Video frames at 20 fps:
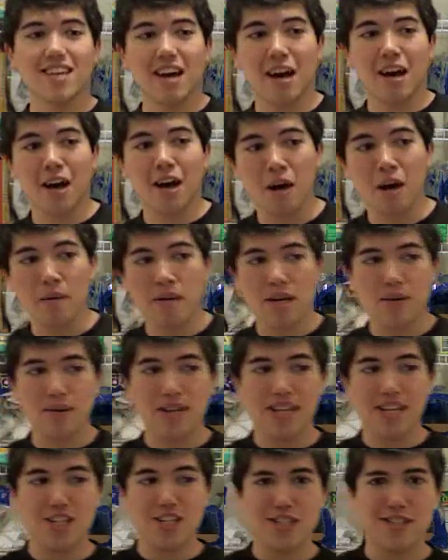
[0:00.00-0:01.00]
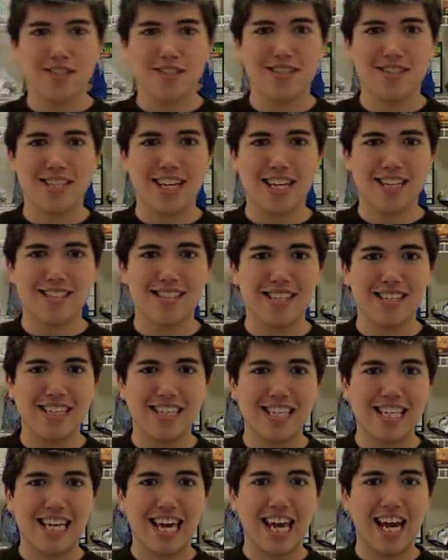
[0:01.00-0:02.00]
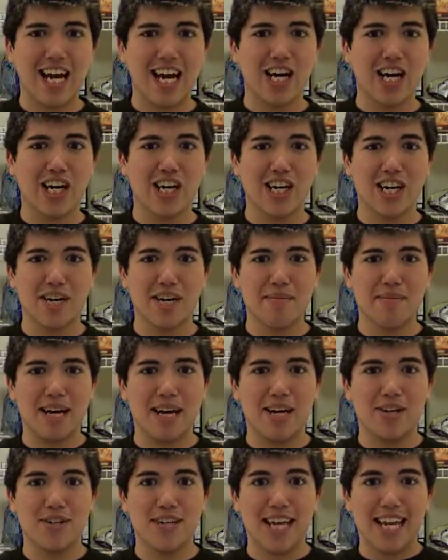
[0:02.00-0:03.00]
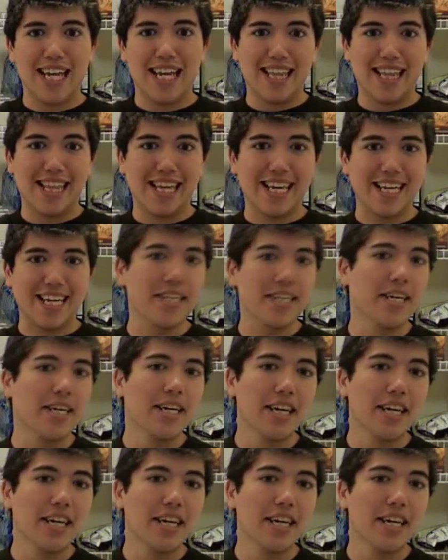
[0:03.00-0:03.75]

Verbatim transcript: Um, he really just doesn't care about anything.